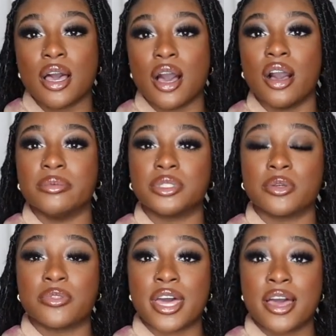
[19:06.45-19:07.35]

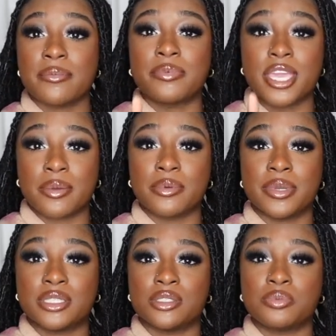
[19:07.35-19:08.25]
So that camera
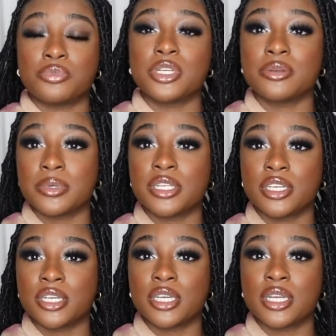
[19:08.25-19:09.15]
base is pretty, pretty
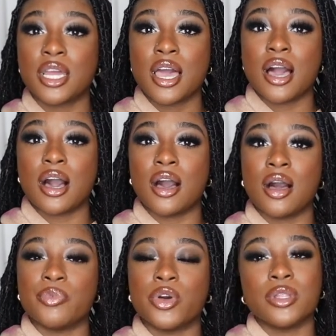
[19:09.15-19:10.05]
good.
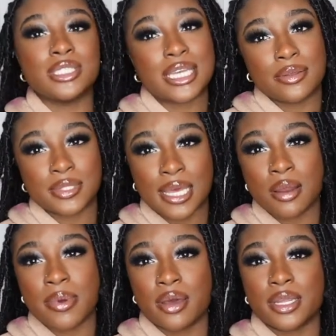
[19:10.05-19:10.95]
The only
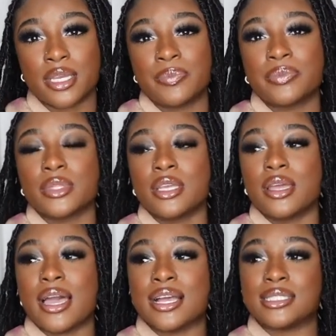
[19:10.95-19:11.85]
downside about it,
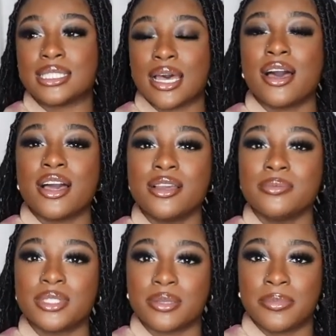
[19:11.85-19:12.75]
at
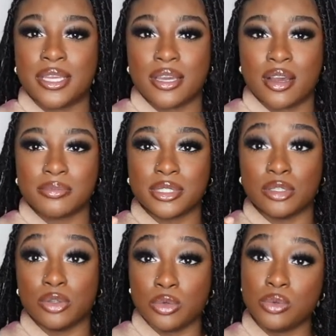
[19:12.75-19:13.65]
times it becomes
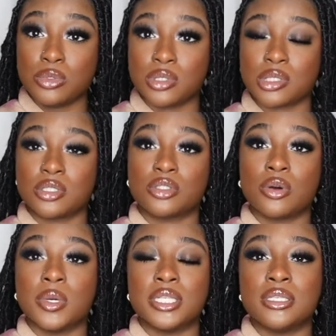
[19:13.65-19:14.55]
loose,
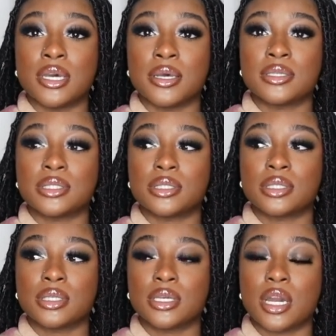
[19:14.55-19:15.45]
so it
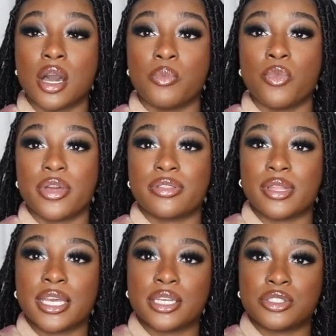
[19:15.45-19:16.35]
does come with
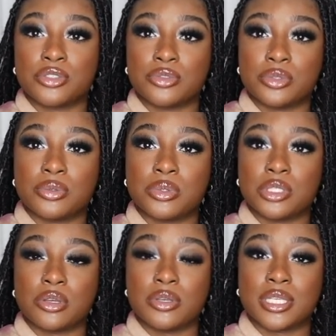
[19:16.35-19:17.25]
like a screw
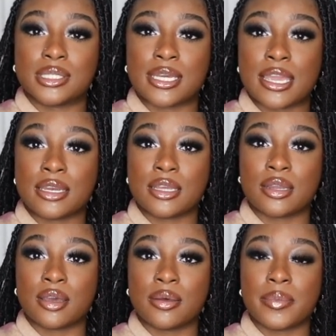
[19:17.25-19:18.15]
so you can tighten it
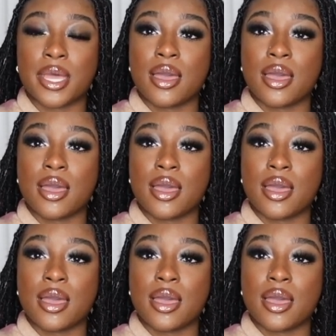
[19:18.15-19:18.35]
up.